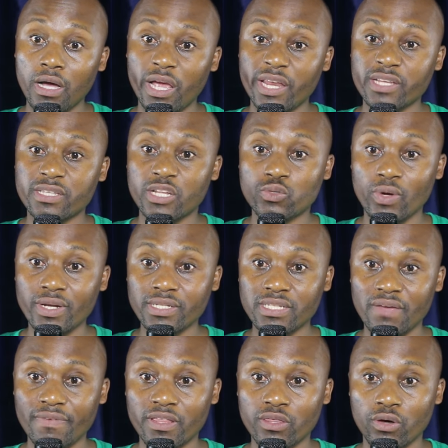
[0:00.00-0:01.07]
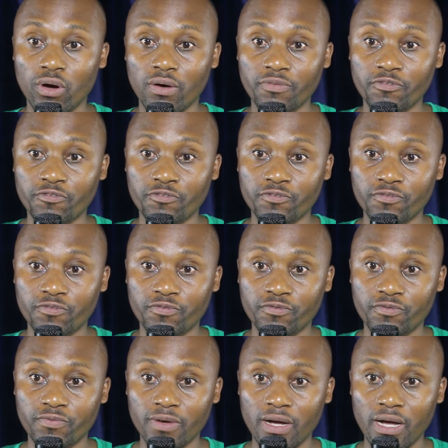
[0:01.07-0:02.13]
it is the 27th of
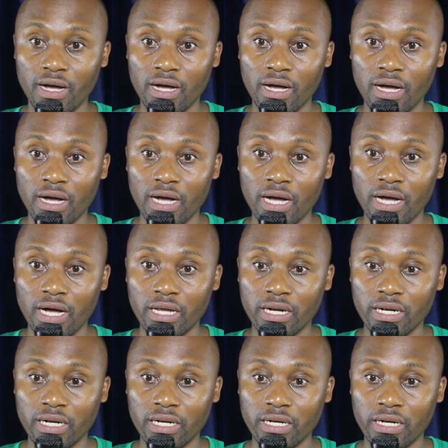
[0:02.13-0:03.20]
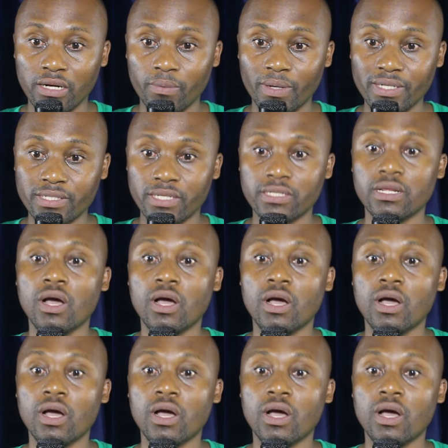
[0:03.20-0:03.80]
of